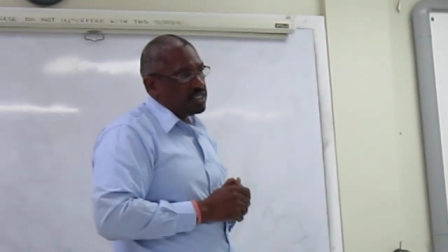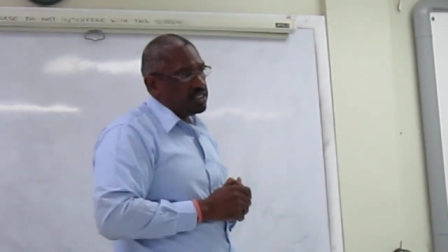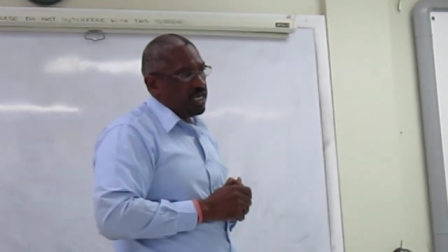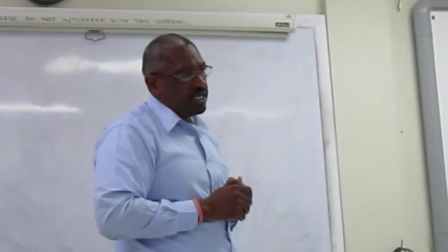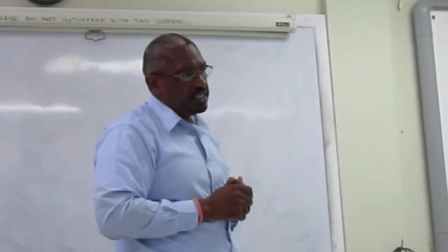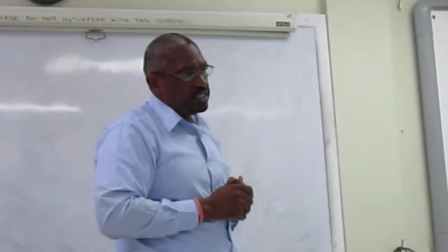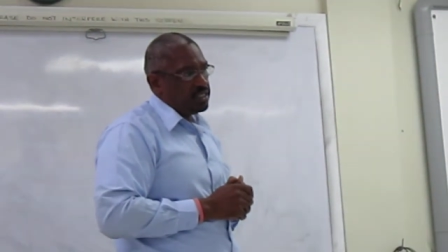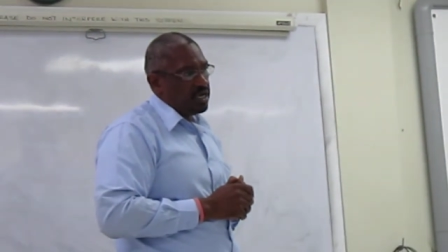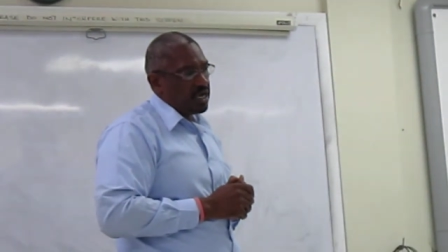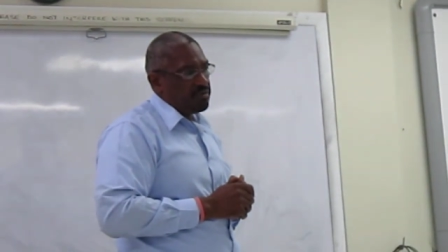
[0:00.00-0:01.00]
change,
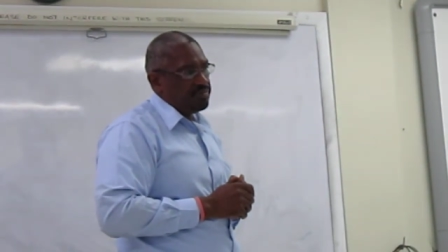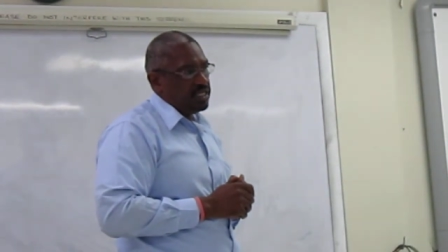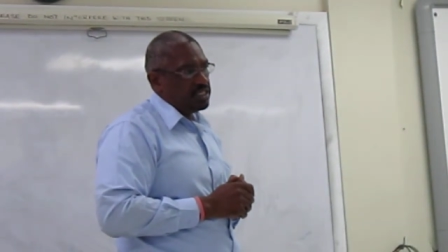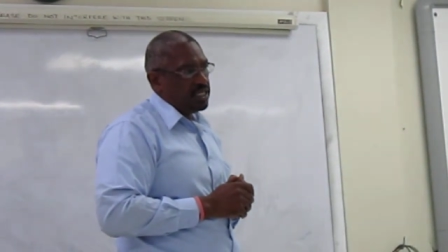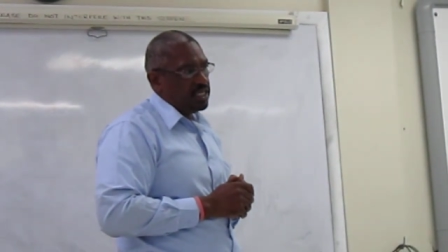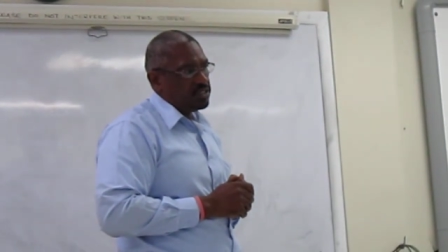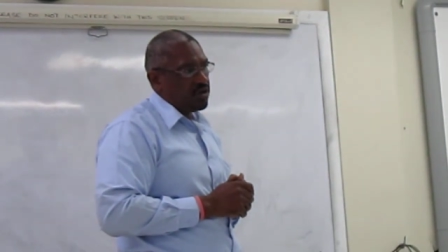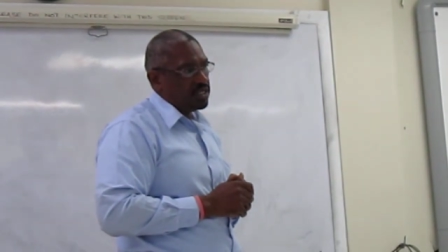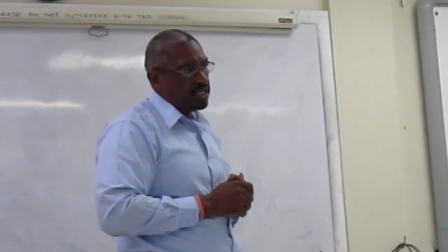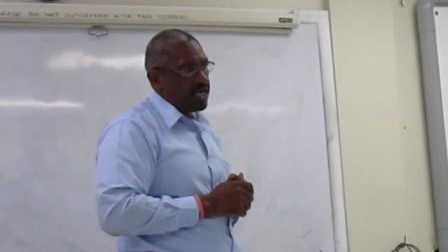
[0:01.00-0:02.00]
uh, complete change
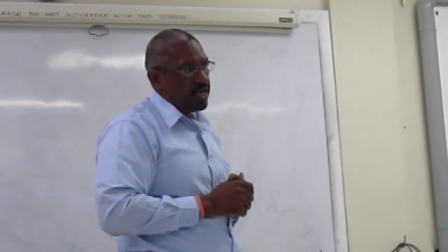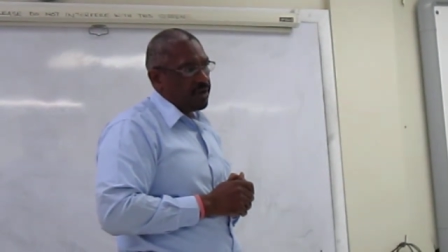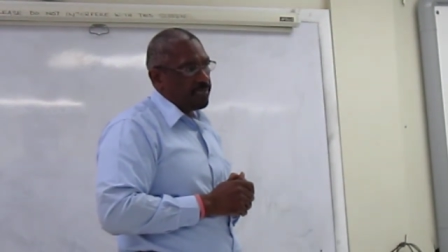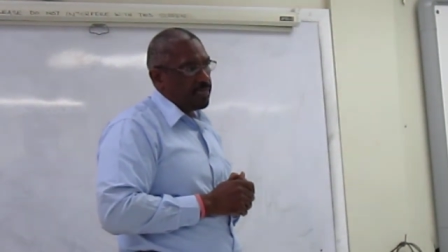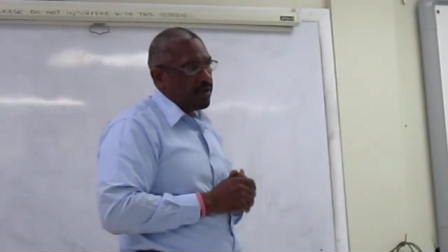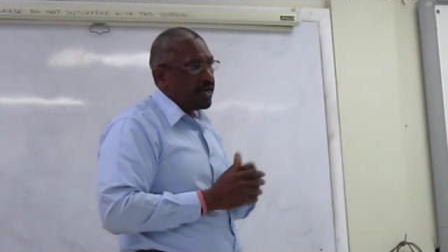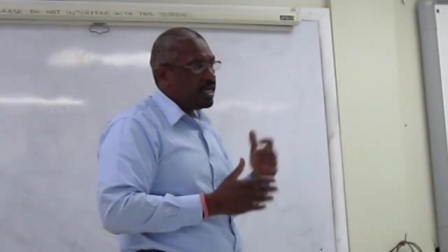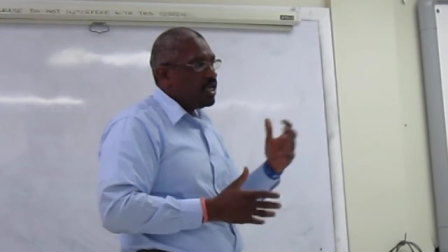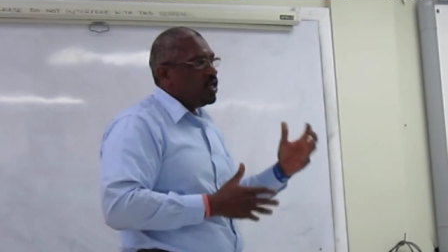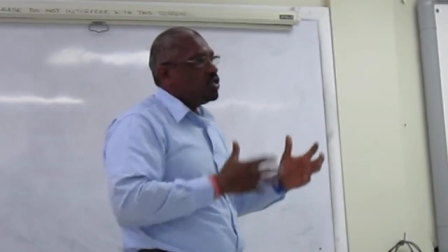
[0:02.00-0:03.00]
altogether. All right?
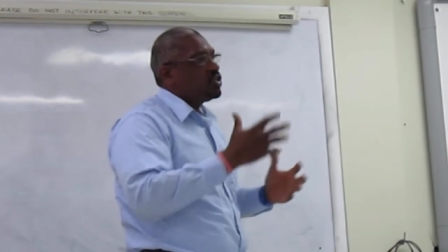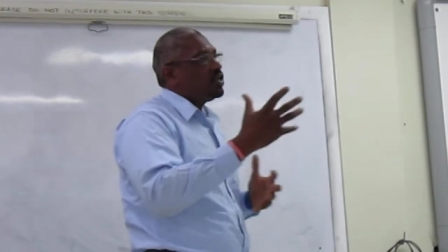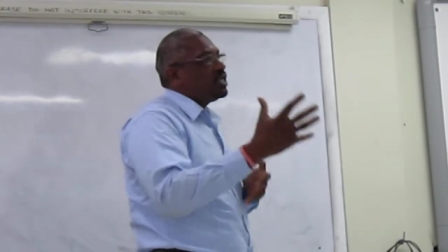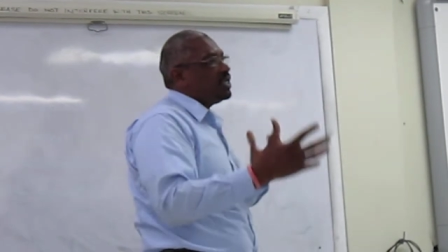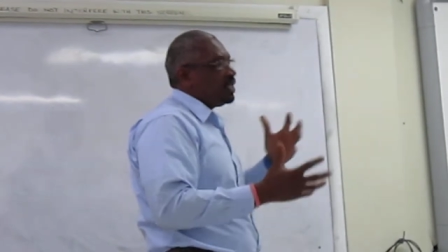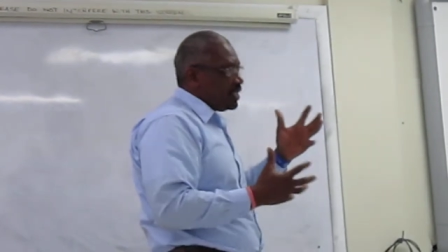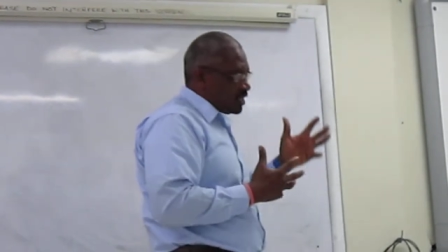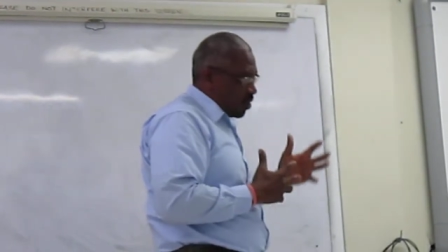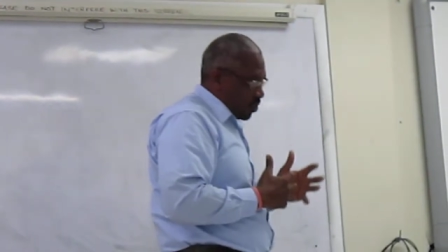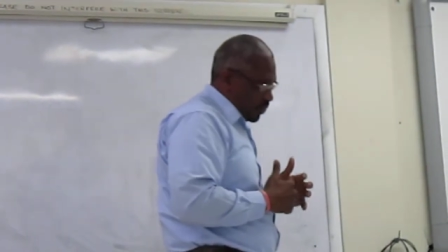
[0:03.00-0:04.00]
So these
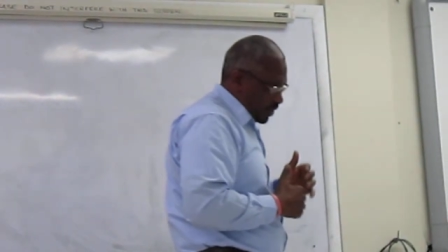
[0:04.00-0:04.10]
are what we